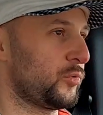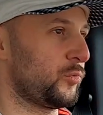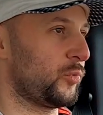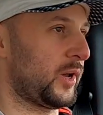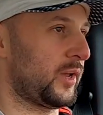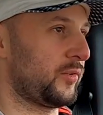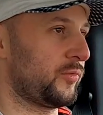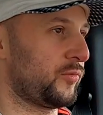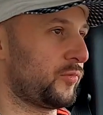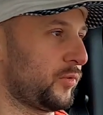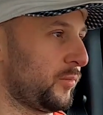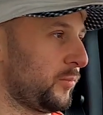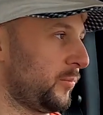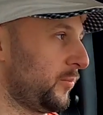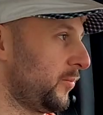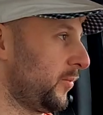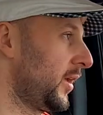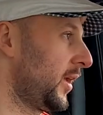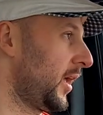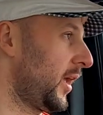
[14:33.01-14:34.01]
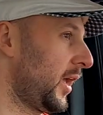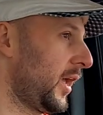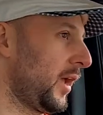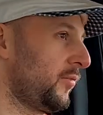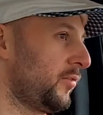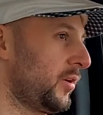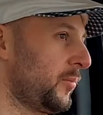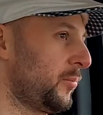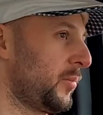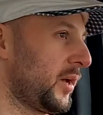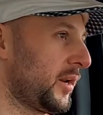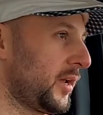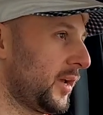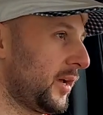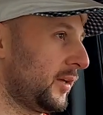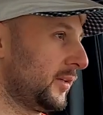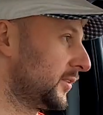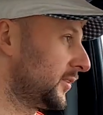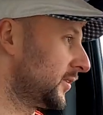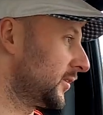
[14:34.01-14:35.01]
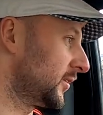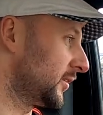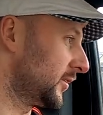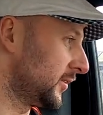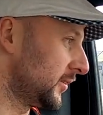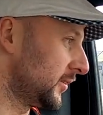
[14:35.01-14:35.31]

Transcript: away from everybody else,